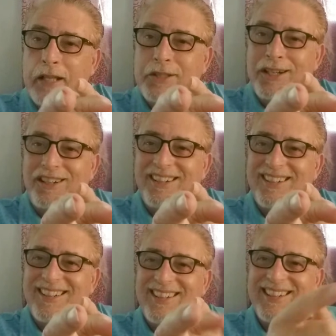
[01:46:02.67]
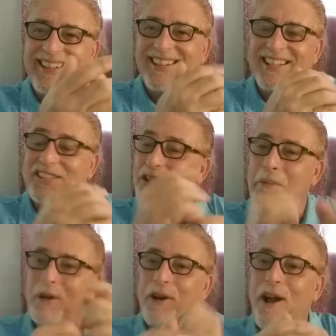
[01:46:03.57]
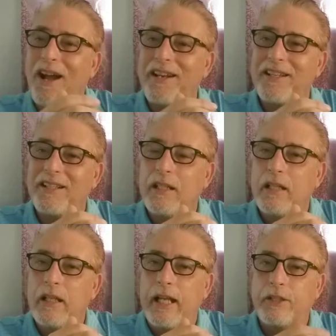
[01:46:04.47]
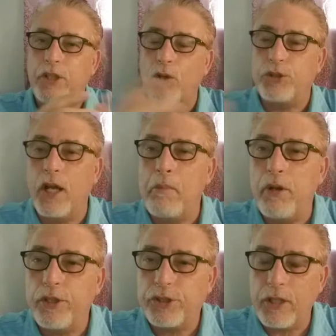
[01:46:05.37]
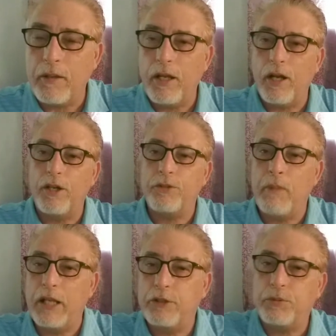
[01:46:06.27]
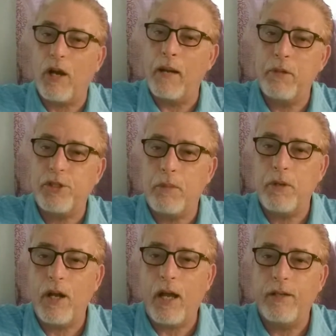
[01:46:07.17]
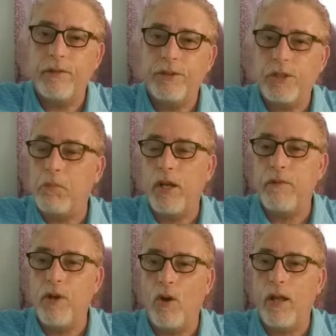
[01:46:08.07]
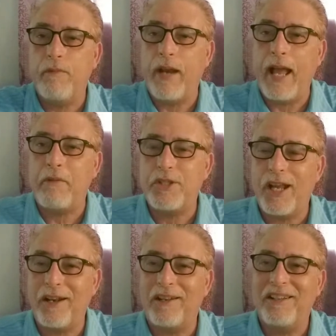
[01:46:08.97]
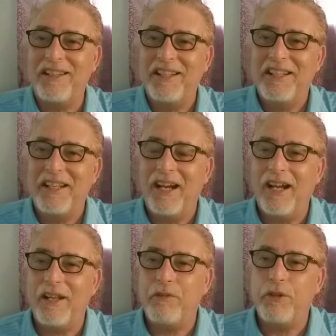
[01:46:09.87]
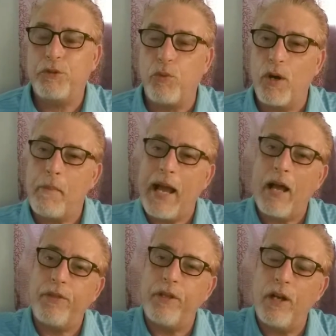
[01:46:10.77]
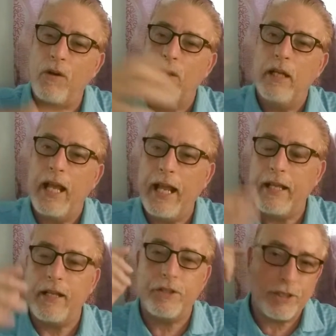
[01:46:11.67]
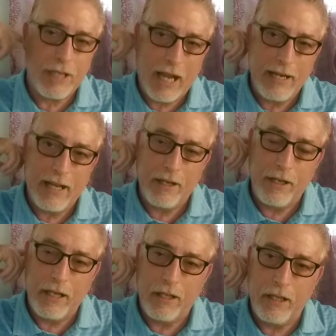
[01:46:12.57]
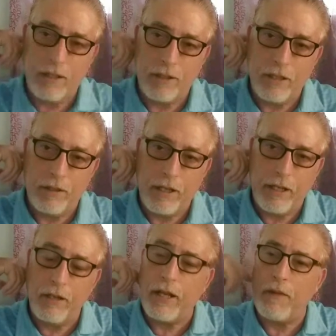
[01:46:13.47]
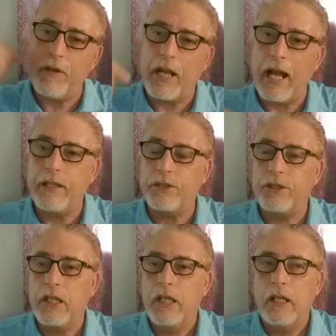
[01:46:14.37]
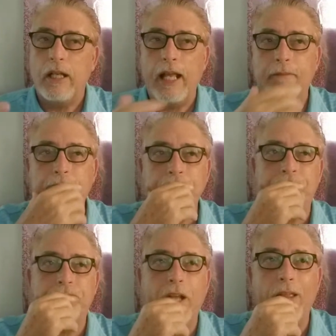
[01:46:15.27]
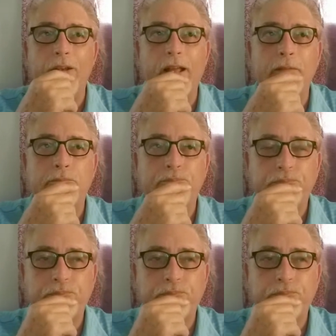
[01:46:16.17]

here, and some are not. And so some are are my subscribers, some are not. Some don't even know I even have a channel. It's word of mouth, you know. Hey, there's this guy down there. He'll give you guidance. Like the other day,